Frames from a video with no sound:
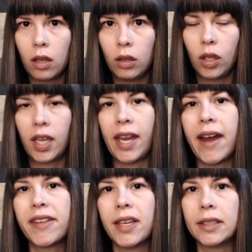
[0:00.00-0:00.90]
looking
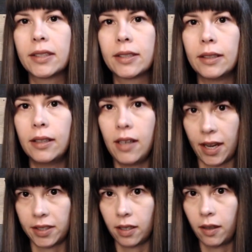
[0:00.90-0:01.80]
at this
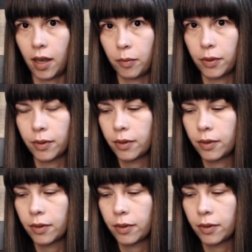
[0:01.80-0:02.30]
next clip.